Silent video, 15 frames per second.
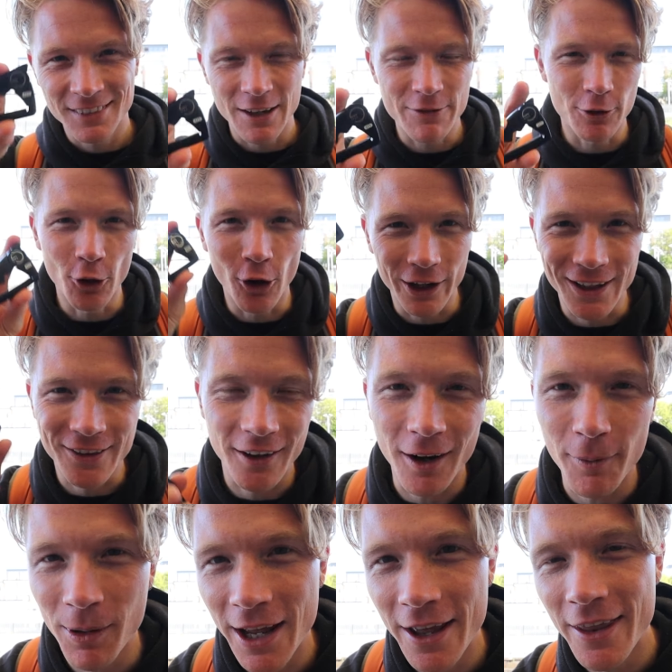If you're not a
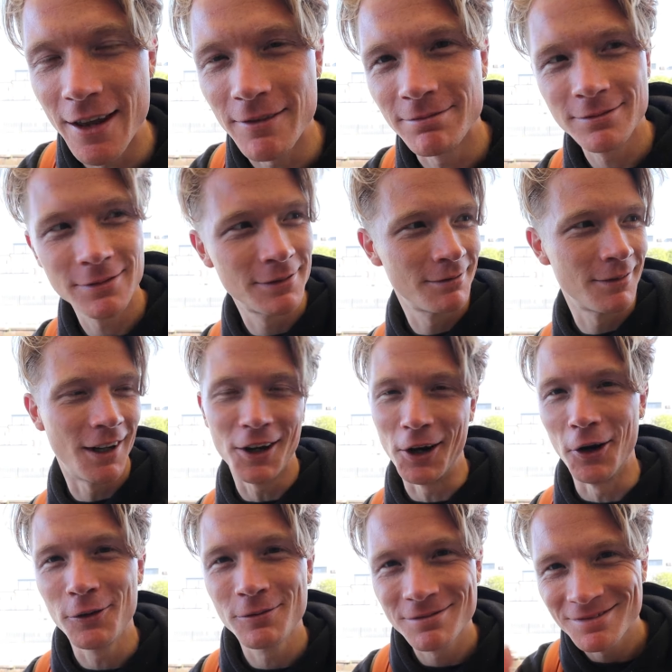guitar player, then, I don't
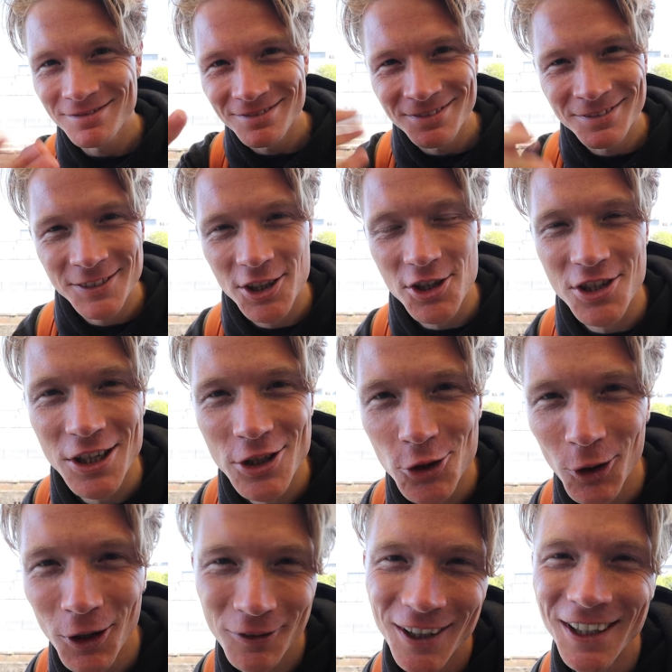know, just
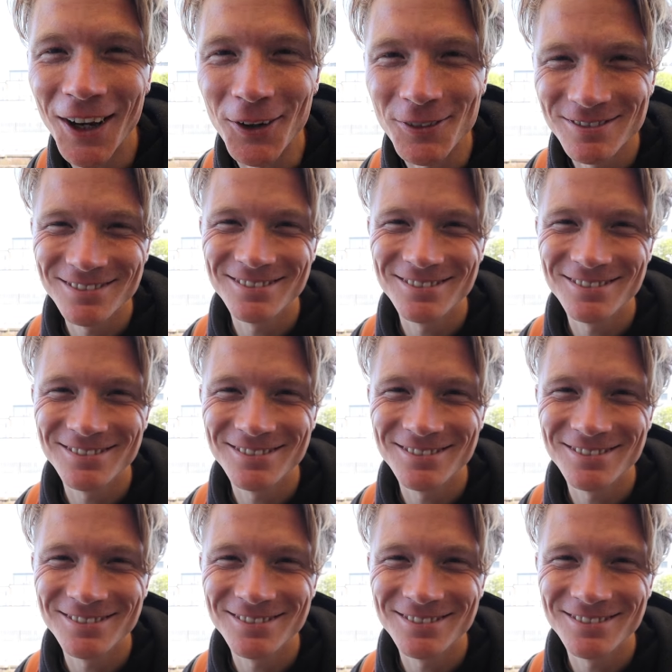enjoy the video.